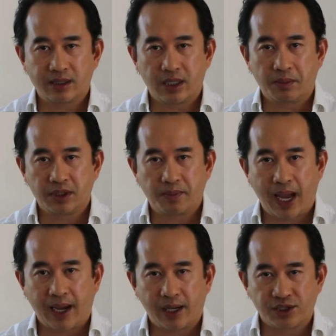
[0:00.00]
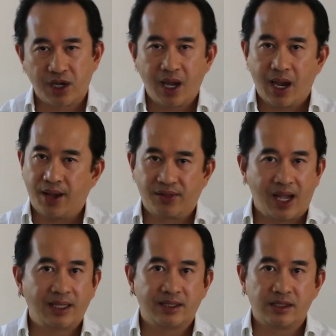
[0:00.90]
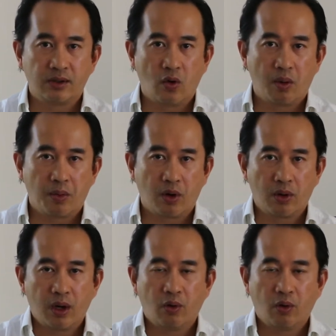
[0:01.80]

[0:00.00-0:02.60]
stimulus package, and that is normal.